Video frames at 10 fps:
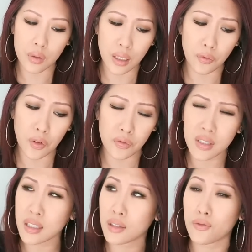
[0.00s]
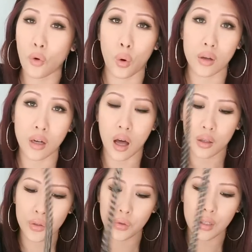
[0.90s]
It was like fifty-four
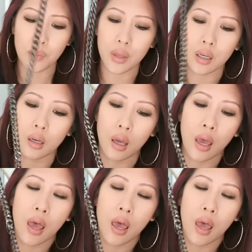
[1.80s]
dollars or something.